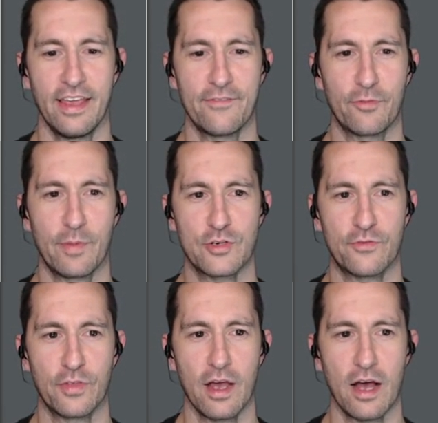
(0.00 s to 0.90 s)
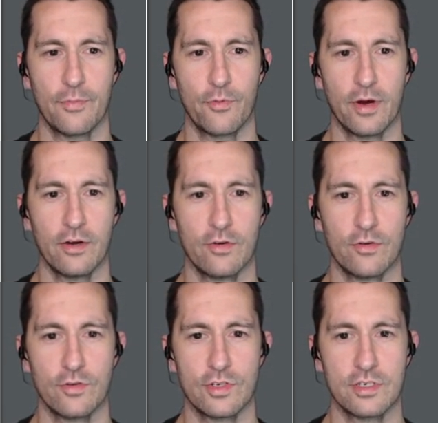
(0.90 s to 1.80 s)
Information for the
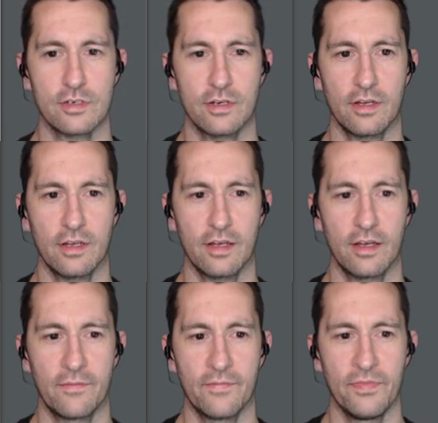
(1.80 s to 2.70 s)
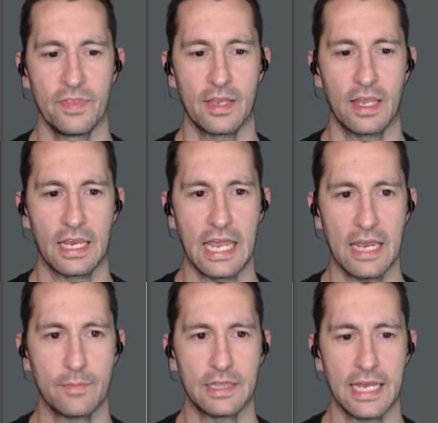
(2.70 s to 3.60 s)
operators.
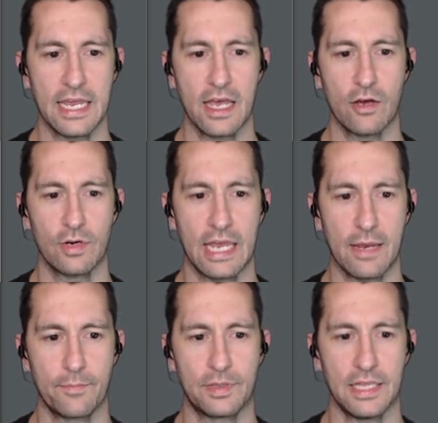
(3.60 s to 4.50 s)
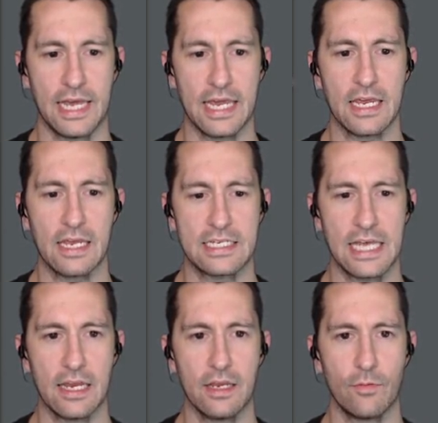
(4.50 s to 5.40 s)
Game layout. Gameplay. Is
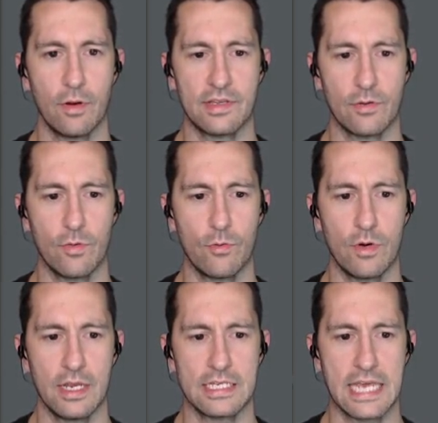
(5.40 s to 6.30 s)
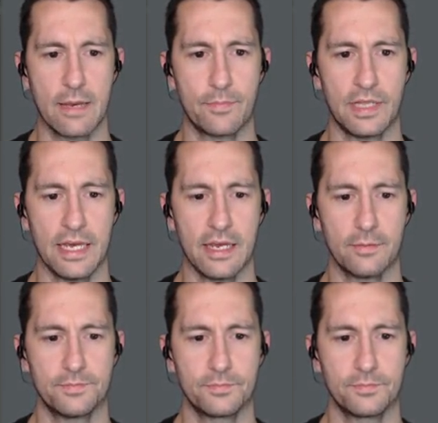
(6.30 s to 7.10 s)
that it? Is that what we want? Is gameplay?